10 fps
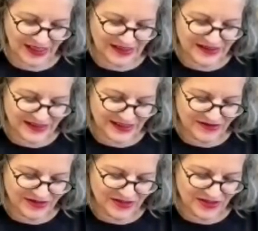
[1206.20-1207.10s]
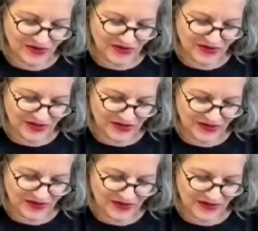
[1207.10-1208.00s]
And there,
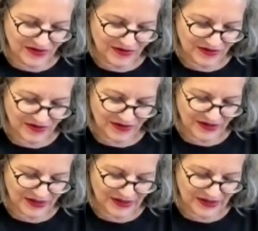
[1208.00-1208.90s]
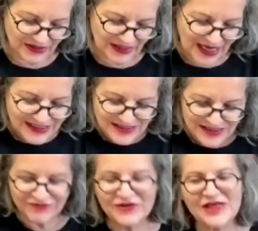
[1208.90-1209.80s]
your
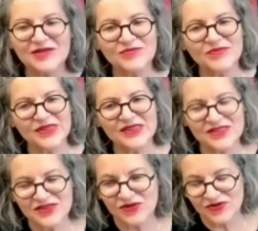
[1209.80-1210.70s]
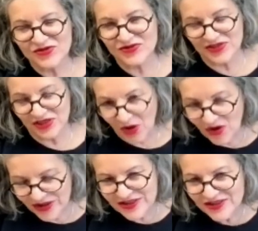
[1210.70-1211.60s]
last film is also the
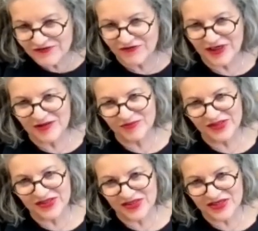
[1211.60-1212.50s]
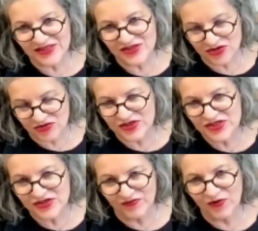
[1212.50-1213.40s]
longest film. It's
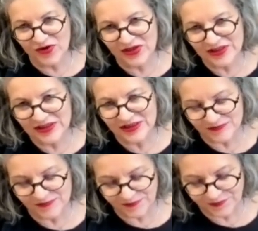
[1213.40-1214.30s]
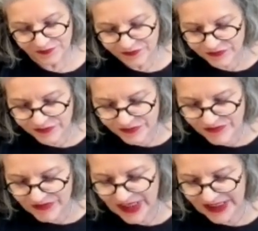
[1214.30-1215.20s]
Chris World,
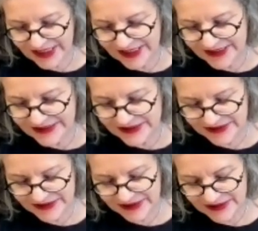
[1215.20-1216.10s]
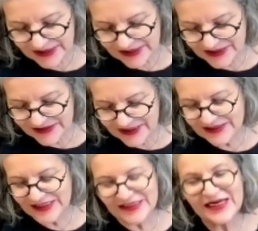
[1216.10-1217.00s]
and
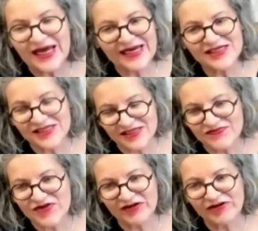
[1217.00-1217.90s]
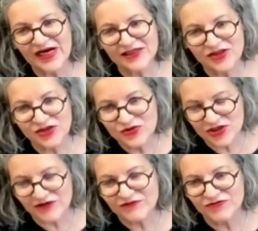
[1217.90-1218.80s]
the length is very
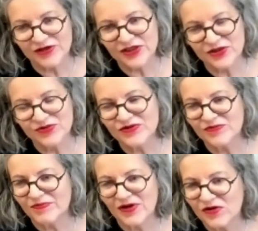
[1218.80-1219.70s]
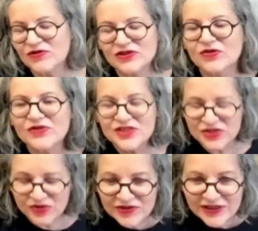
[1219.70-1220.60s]
unusual for you. Although
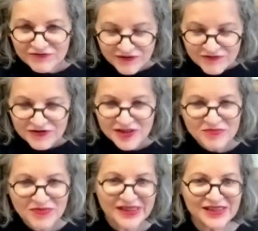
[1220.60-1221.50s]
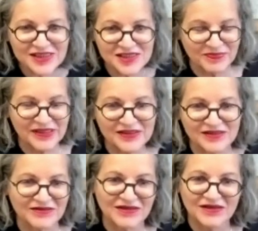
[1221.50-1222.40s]
it's only 15 minutes,
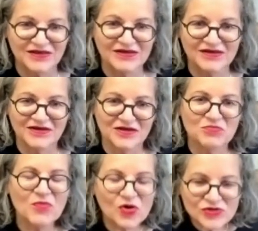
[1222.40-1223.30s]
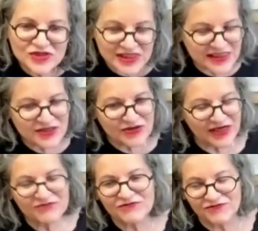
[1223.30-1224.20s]
but mostly you
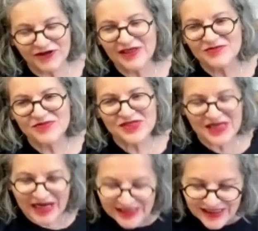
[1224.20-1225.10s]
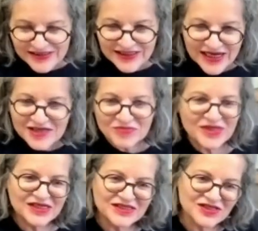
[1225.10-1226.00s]
have films under
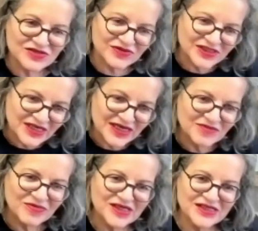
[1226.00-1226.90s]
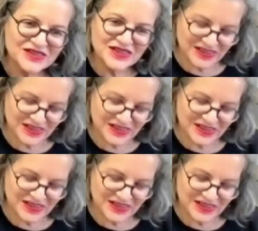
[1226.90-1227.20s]
10 minutes or 10 minutes.